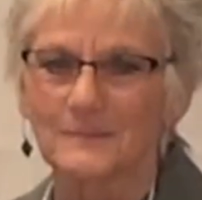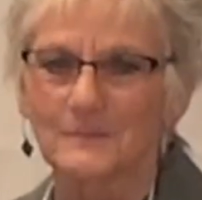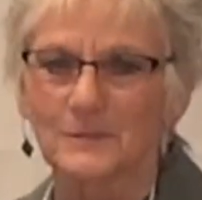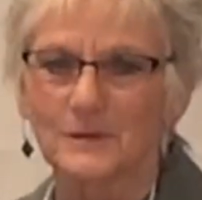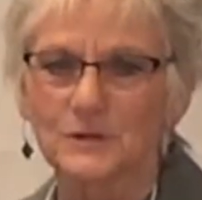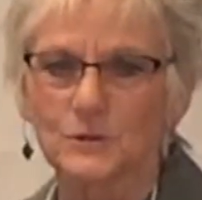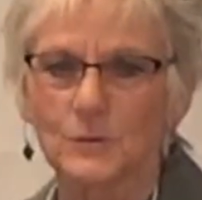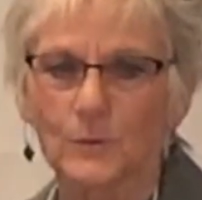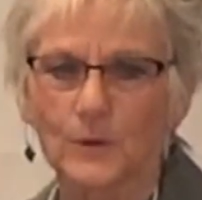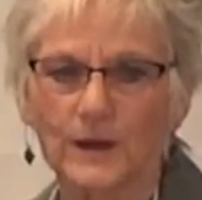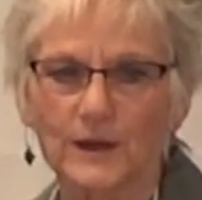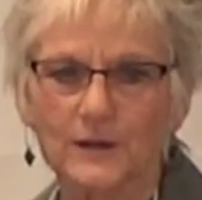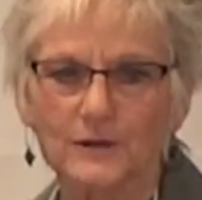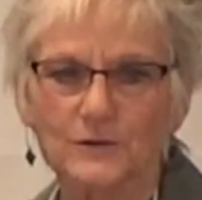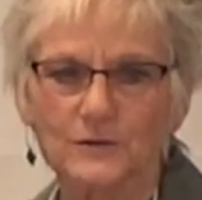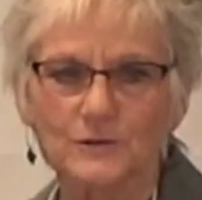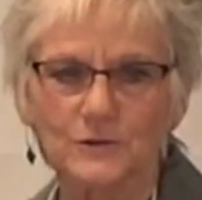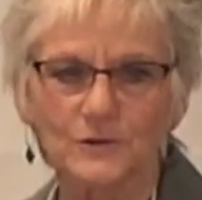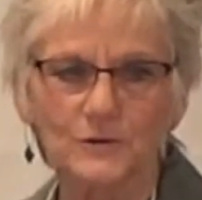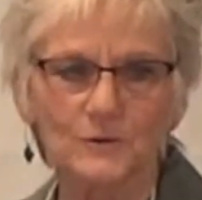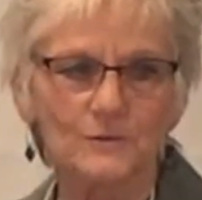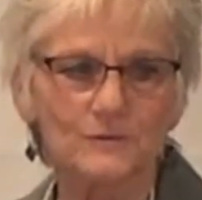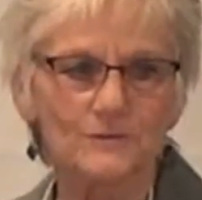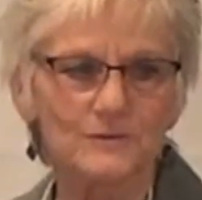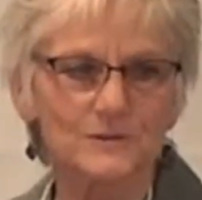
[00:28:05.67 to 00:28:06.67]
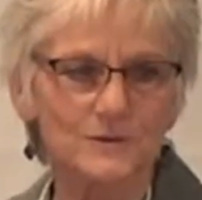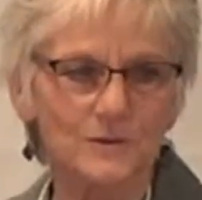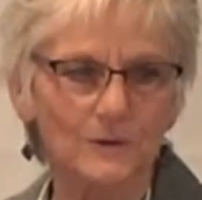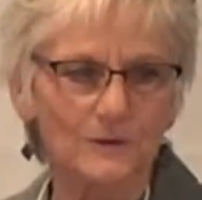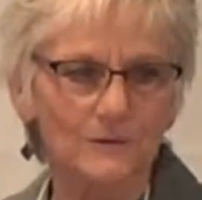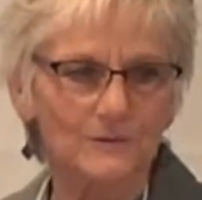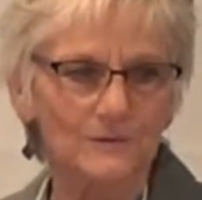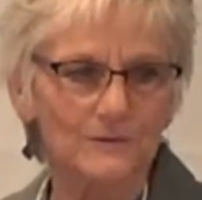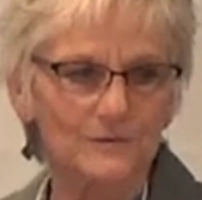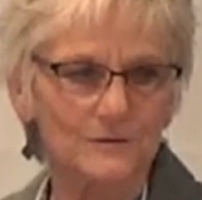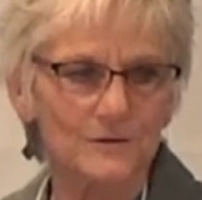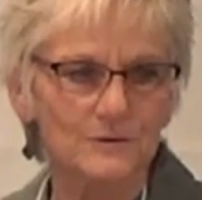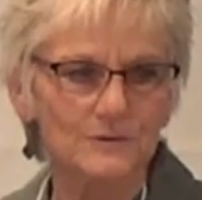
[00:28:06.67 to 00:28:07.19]
between two
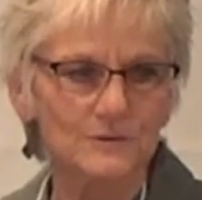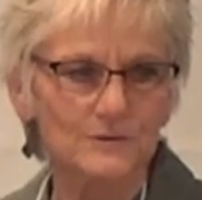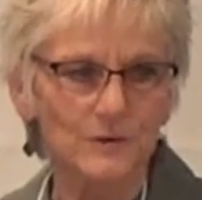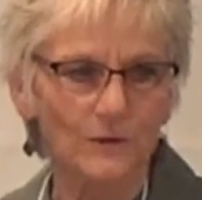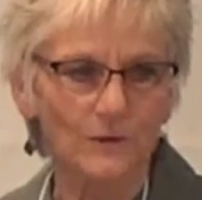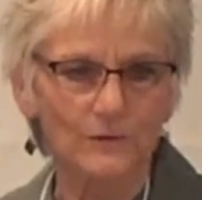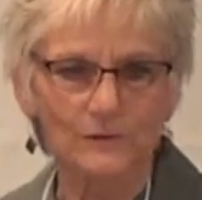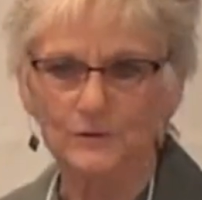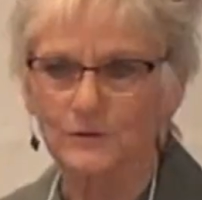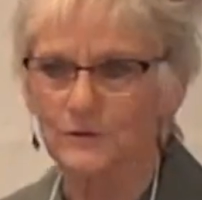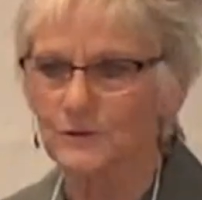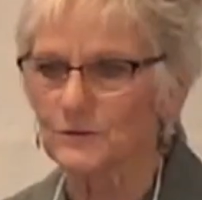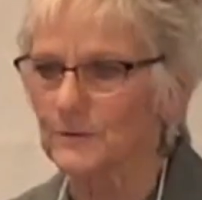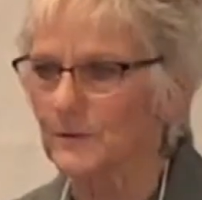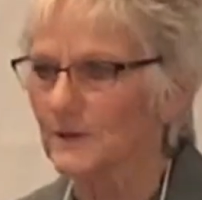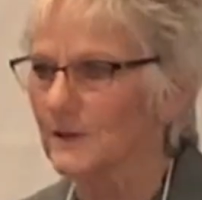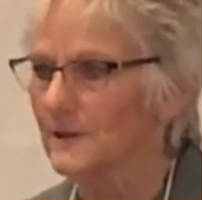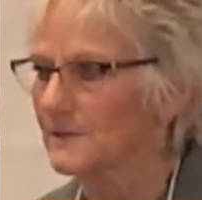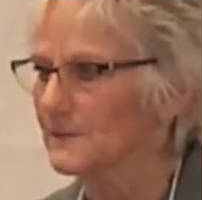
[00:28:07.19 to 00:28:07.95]
soldiers with